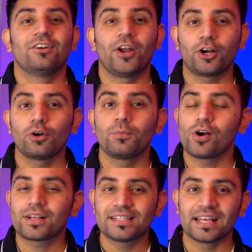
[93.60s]

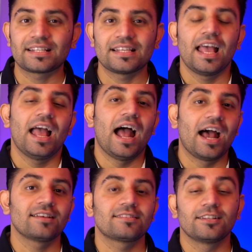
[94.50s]
Rekordbox 6
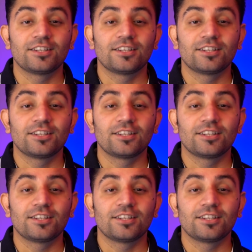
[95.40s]
as the